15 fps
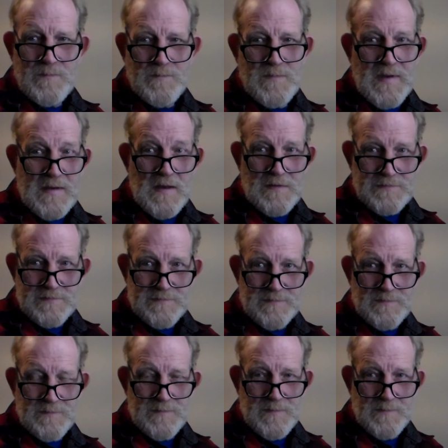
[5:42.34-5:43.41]
because
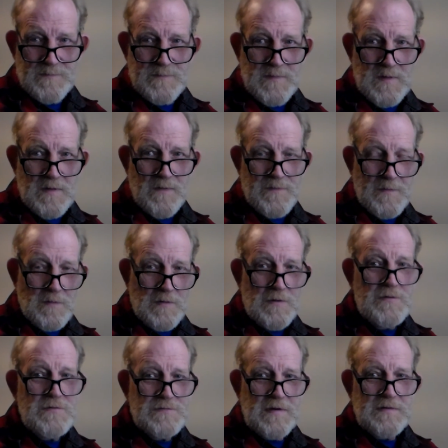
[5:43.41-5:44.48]
they're
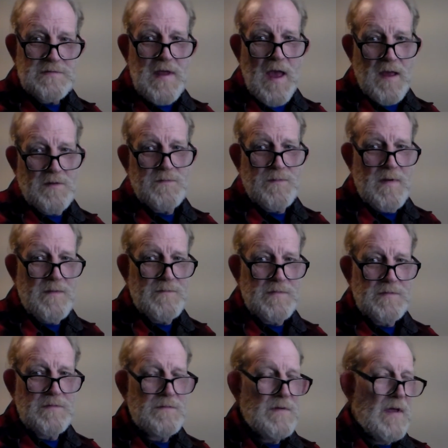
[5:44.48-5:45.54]
losing tax revenue,